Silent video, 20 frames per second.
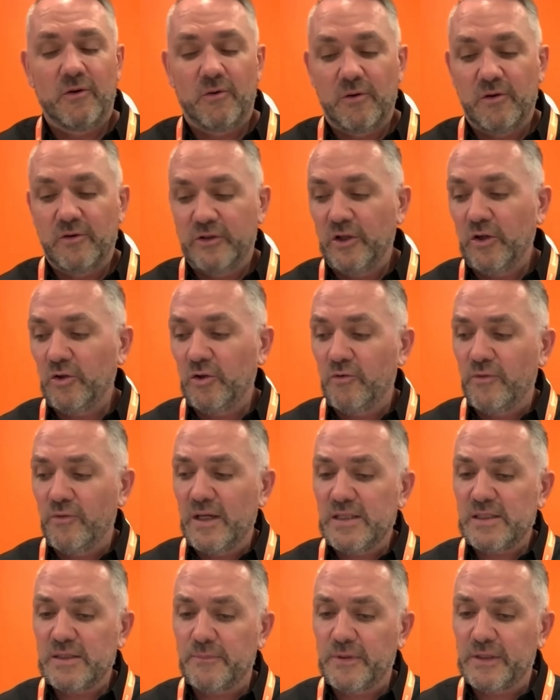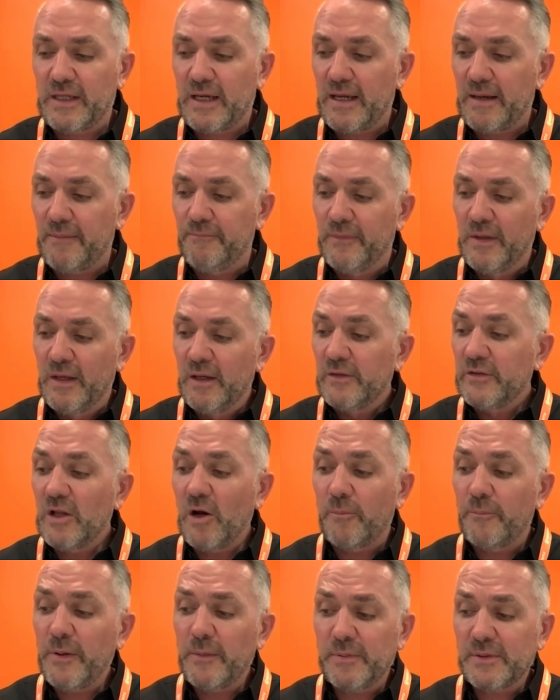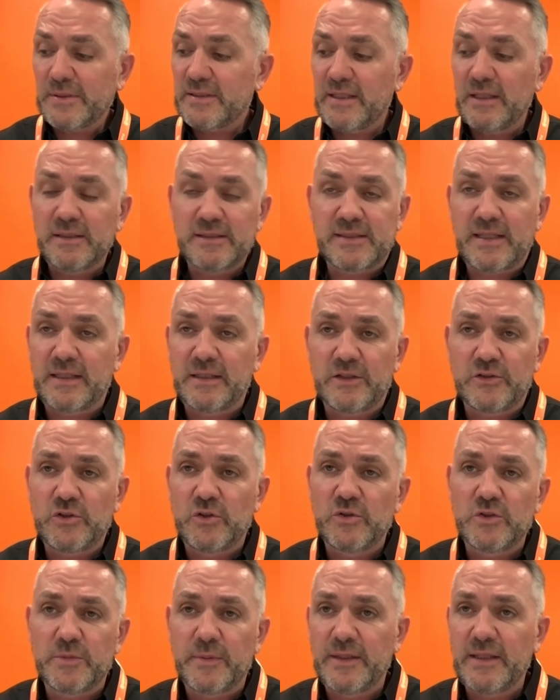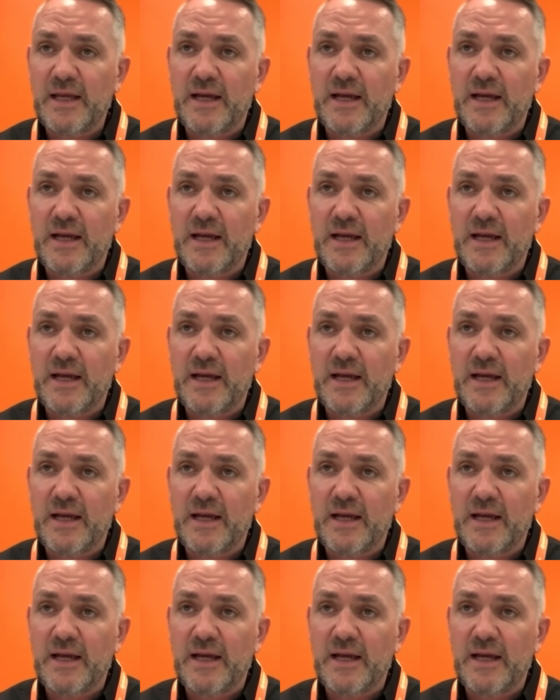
or the only reason, but no, people still sing the tune to me